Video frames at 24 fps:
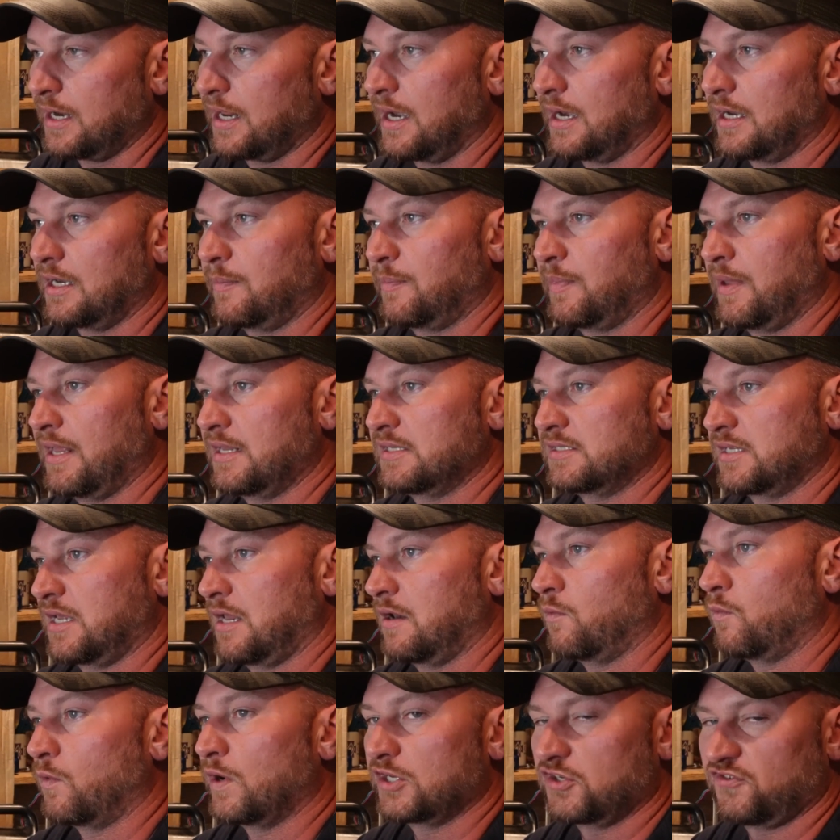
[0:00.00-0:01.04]
and it depends
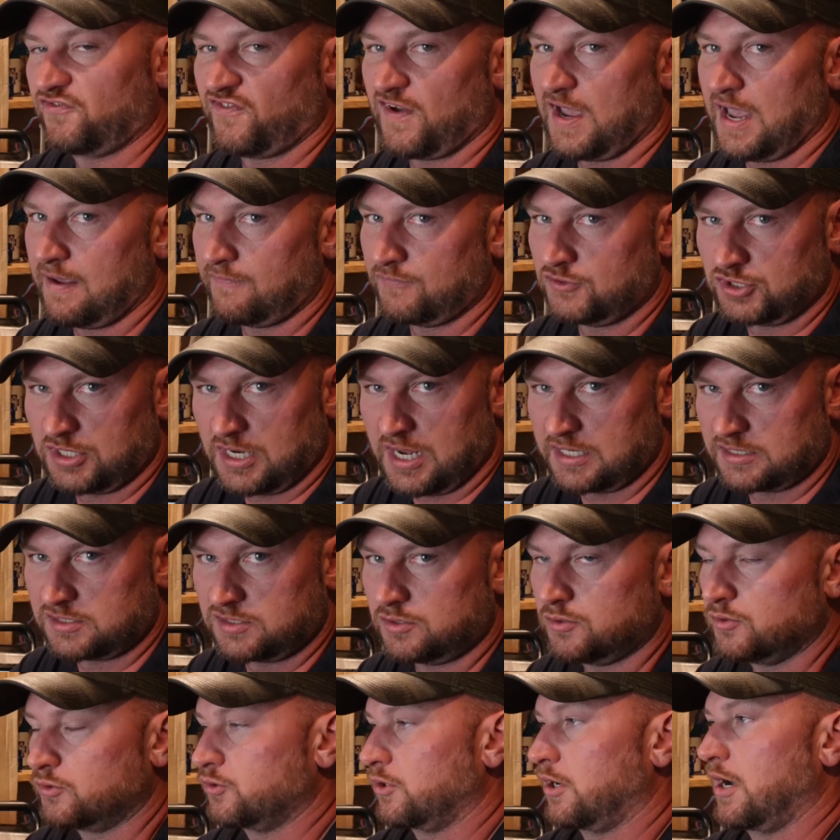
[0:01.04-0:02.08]
on which 5 shots
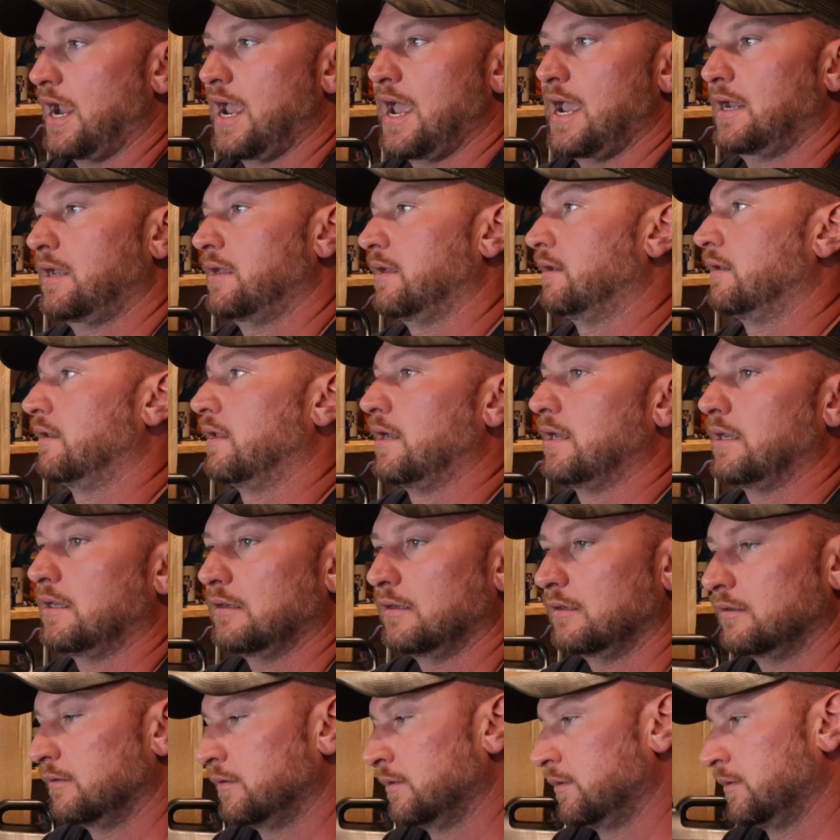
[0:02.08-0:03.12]
you track, and
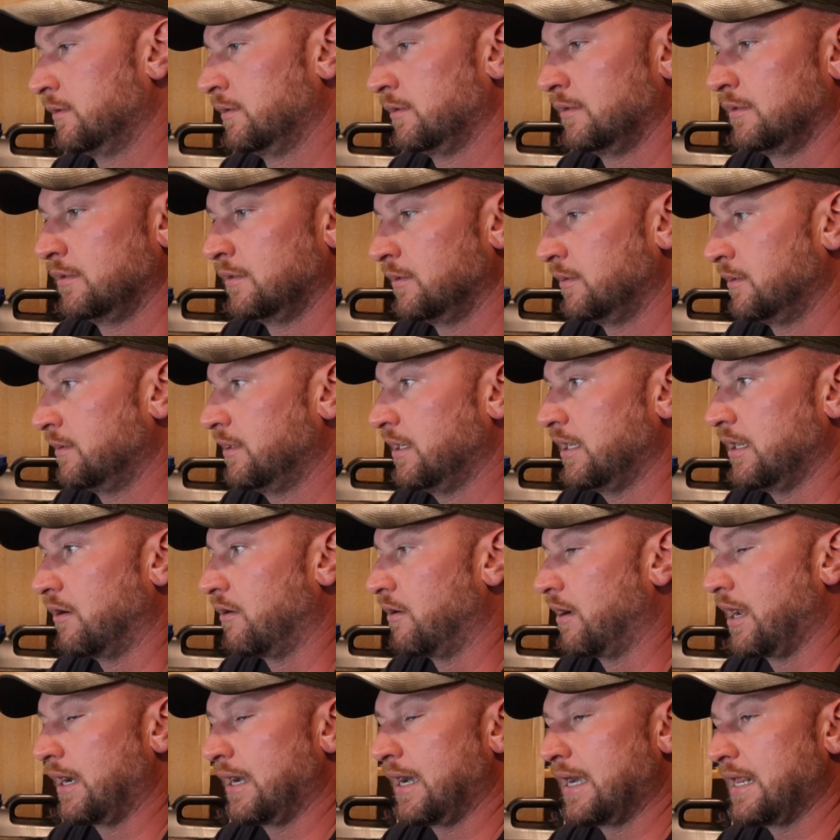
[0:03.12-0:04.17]

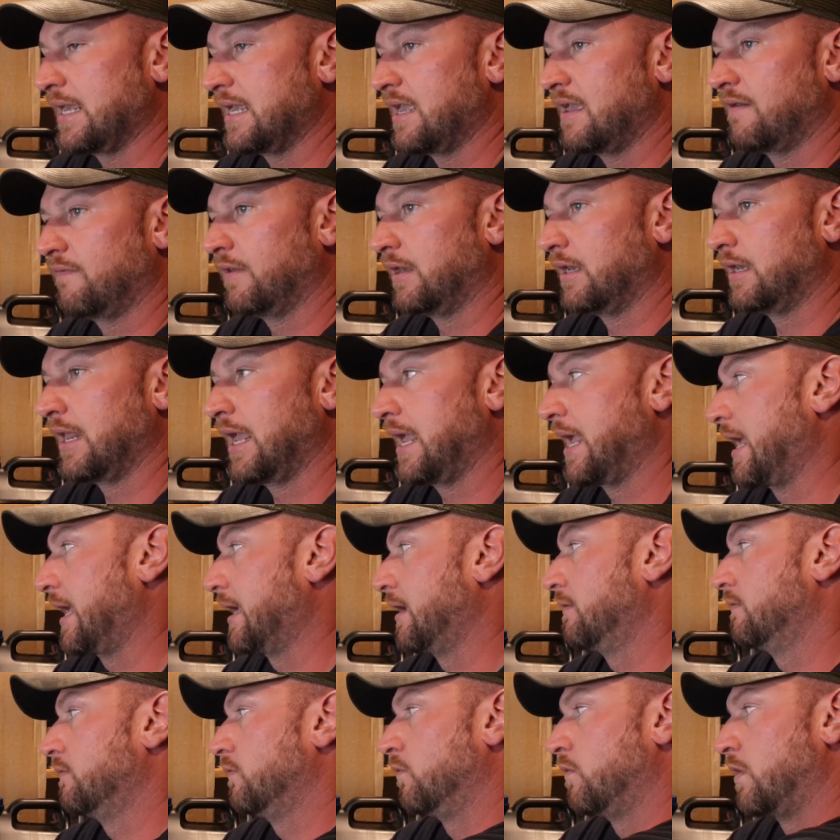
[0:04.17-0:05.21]
on any given
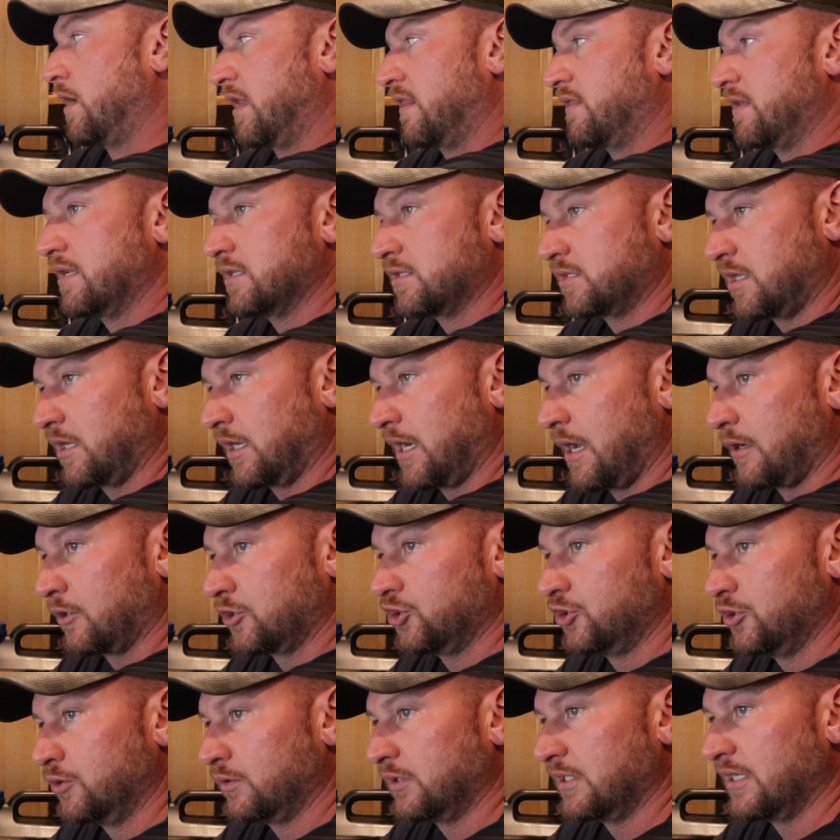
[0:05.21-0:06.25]
day, one of these could outshoot